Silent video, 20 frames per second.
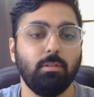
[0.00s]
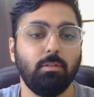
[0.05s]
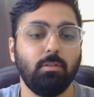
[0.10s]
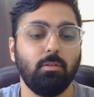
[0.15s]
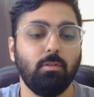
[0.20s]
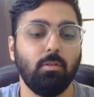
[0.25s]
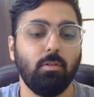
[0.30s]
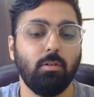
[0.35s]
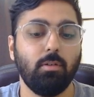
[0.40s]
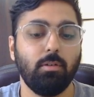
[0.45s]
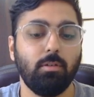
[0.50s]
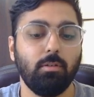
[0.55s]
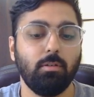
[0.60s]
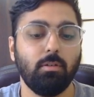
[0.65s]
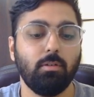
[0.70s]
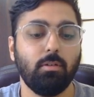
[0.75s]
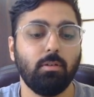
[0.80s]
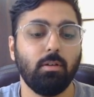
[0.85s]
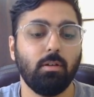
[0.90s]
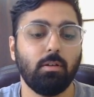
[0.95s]

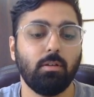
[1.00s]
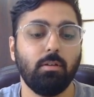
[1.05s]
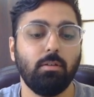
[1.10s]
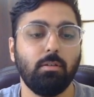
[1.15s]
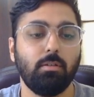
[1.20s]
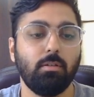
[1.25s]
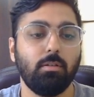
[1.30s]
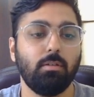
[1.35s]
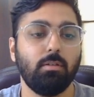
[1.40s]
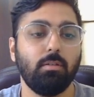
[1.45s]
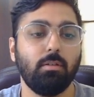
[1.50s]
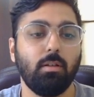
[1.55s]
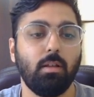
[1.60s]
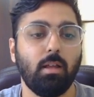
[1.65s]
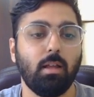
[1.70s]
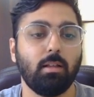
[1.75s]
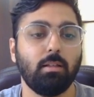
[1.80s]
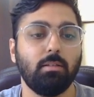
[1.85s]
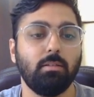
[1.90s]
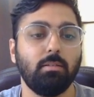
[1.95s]
concurrent
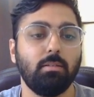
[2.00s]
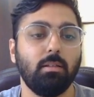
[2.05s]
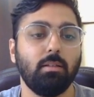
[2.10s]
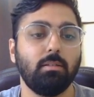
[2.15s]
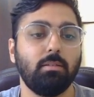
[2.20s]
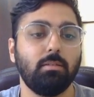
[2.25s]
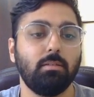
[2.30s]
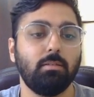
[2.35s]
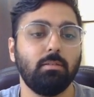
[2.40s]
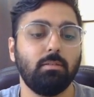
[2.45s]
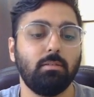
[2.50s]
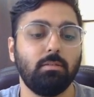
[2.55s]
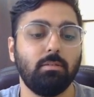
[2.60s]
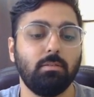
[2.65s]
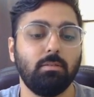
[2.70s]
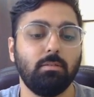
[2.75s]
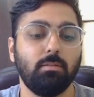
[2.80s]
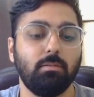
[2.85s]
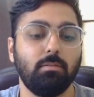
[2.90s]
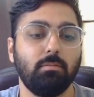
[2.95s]

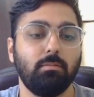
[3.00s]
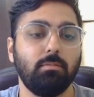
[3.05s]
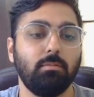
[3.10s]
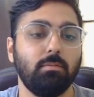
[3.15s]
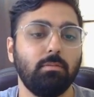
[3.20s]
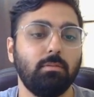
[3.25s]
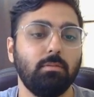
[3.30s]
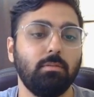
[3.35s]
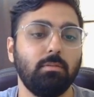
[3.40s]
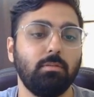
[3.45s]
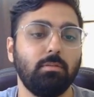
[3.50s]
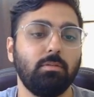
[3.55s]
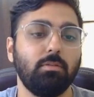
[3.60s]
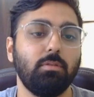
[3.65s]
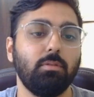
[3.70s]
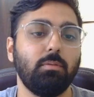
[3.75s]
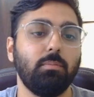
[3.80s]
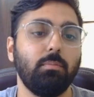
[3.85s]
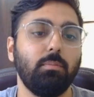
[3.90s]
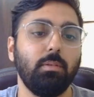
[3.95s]
access
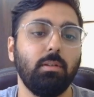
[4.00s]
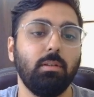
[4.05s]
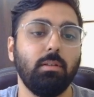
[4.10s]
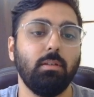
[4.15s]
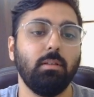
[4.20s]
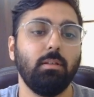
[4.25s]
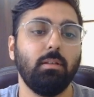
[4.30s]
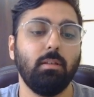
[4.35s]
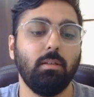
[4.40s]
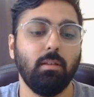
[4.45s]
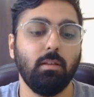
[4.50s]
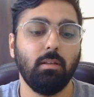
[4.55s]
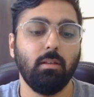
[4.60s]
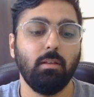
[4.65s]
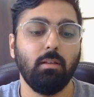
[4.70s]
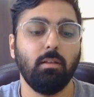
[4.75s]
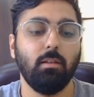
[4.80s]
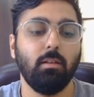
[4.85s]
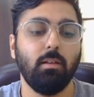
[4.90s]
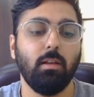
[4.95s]
should be
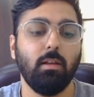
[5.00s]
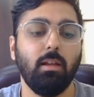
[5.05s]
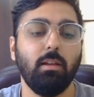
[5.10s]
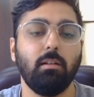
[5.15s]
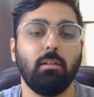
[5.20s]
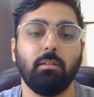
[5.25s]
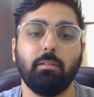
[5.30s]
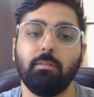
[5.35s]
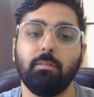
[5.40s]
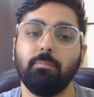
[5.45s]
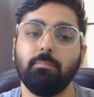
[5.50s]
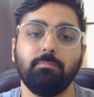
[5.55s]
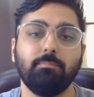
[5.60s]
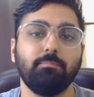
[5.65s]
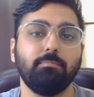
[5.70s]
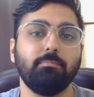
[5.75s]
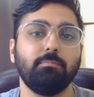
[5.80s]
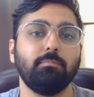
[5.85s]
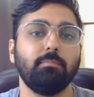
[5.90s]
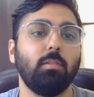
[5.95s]
handled.
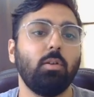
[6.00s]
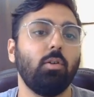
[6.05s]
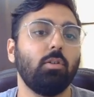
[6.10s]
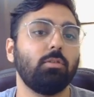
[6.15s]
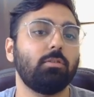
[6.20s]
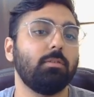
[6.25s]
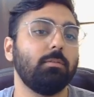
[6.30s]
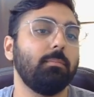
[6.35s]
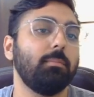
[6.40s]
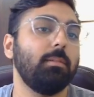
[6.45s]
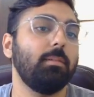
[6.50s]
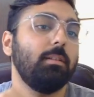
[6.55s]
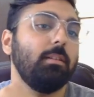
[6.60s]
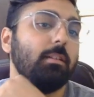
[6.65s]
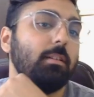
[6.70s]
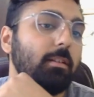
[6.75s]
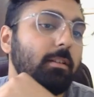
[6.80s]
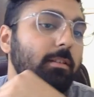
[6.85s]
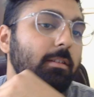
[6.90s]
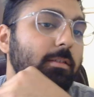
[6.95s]
Awesome.
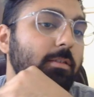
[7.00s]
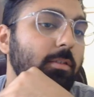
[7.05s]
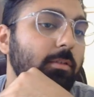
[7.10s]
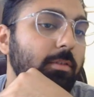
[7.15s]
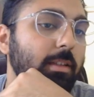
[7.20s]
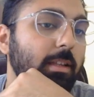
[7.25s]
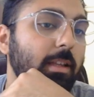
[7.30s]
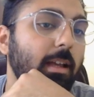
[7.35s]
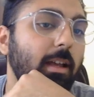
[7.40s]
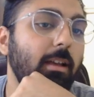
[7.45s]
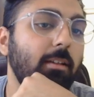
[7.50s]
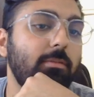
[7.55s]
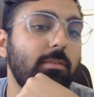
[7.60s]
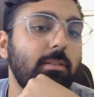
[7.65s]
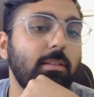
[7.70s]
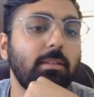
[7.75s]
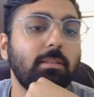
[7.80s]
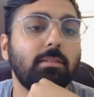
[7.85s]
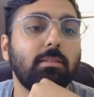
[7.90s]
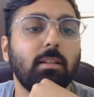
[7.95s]
So we have
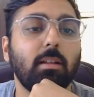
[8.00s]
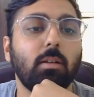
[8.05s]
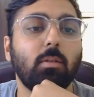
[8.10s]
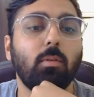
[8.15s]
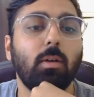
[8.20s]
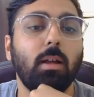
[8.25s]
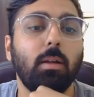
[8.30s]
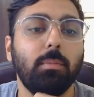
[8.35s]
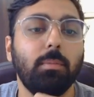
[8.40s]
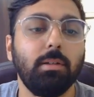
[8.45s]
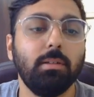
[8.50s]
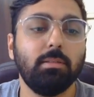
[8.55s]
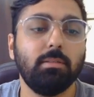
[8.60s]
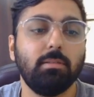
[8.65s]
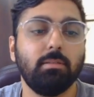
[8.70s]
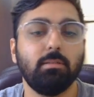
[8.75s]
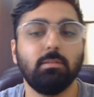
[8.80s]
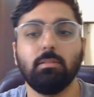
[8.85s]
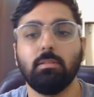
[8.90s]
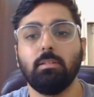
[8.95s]
these
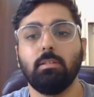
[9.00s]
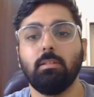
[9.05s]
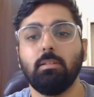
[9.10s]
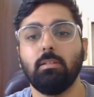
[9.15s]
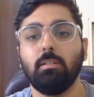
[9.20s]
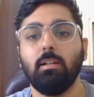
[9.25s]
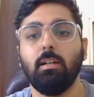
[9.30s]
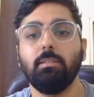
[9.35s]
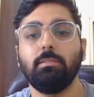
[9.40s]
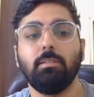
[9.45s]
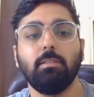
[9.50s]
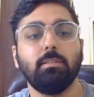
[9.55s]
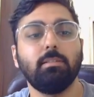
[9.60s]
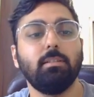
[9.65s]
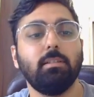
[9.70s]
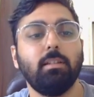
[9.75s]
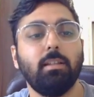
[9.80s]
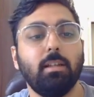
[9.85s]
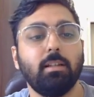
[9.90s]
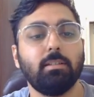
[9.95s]
requirements. I think
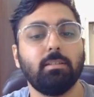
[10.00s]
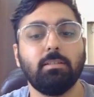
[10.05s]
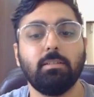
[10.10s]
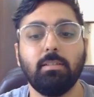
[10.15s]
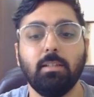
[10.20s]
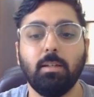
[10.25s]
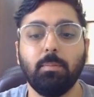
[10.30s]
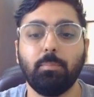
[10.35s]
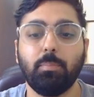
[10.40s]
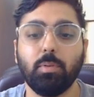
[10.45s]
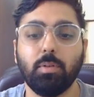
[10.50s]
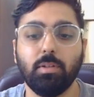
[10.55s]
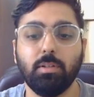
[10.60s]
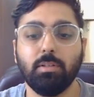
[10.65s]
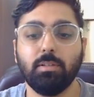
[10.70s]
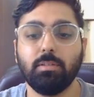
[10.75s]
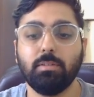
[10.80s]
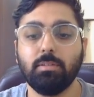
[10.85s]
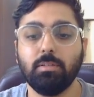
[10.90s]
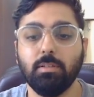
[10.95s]
the next step
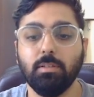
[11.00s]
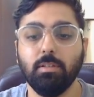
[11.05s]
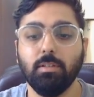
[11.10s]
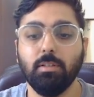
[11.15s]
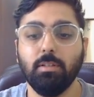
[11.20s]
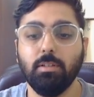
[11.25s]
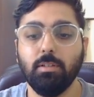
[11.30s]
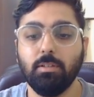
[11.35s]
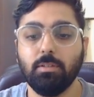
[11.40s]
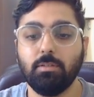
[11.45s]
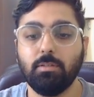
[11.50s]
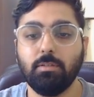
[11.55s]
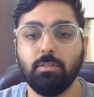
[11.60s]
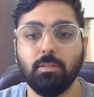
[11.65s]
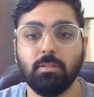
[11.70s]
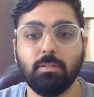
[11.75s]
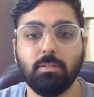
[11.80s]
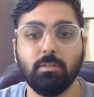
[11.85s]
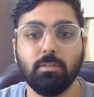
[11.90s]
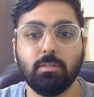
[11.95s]
is, so
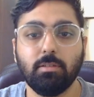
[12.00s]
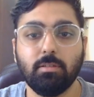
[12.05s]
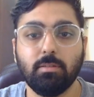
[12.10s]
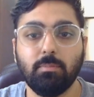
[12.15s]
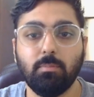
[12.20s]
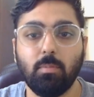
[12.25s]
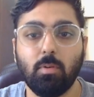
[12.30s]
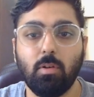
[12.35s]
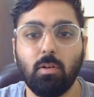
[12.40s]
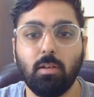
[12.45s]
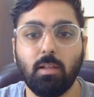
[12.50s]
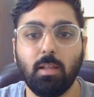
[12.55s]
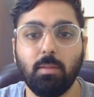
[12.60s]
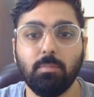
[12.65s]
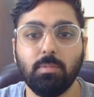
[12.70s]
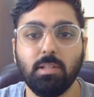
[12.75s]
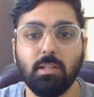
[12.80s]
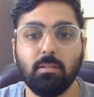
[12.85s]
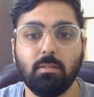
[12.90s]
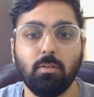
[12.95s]
just a small time
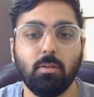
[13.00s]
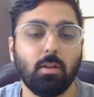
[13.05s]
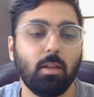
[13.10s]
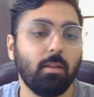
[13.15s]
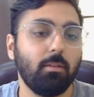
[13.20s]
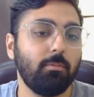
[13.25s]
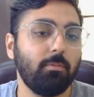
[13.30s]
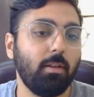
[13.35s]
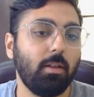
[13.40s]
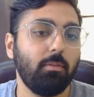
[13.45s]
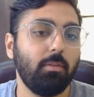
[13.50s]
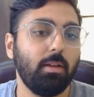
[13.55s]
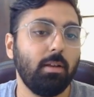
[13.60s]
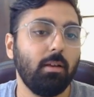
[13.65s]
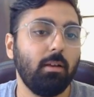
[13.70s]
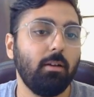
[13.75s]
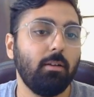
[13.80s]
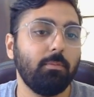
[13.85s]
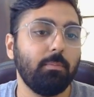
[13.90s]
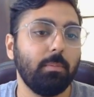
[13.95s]
check. Okay,
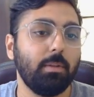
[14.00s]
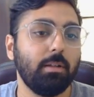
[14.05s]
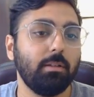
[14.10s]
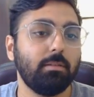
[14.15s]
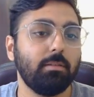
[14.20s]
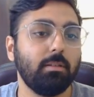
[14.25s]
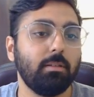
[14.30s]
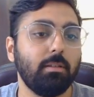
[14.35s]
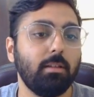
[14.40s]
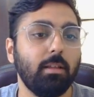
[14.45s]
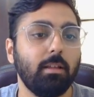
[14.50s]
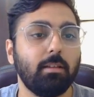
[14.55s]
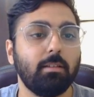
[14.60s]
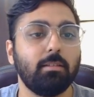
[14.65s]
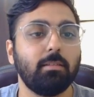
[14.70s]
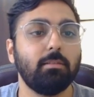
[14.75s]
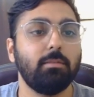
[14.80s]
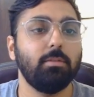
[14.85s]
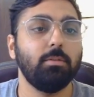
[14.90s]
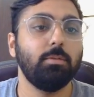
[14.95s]
5.5 minutes it
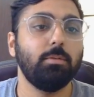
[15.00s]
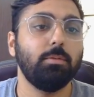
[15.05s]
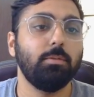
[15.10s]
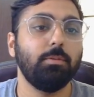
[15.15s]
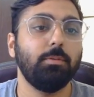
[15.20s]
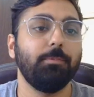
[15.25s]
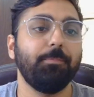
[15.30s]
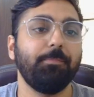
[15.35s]
takes to